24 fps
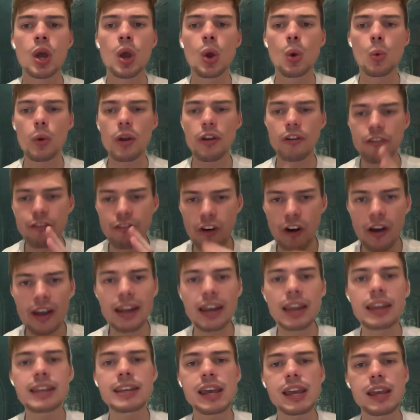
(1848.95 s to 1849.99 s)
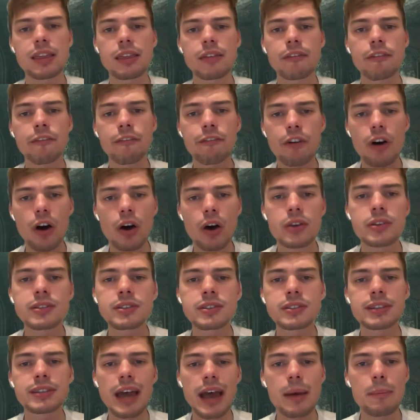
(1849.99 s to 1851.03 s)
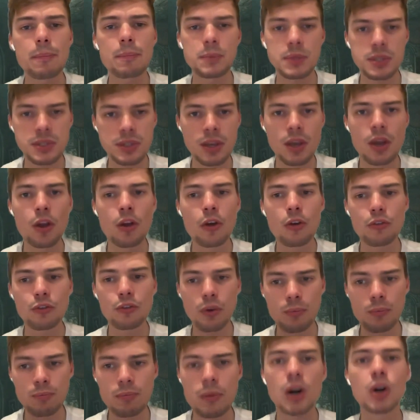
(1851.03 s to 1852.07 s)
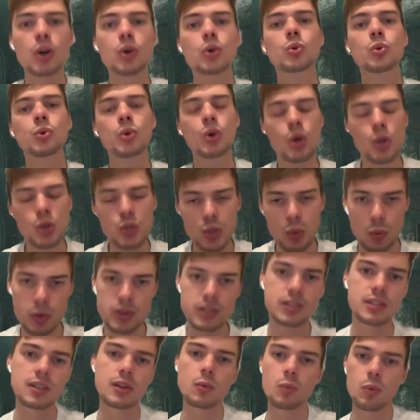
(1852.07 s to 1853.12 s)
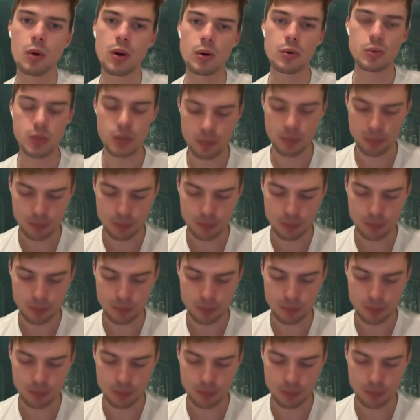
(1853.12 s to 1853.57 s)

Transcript: We're finally taking the first steps from Muggle to Wizarding World.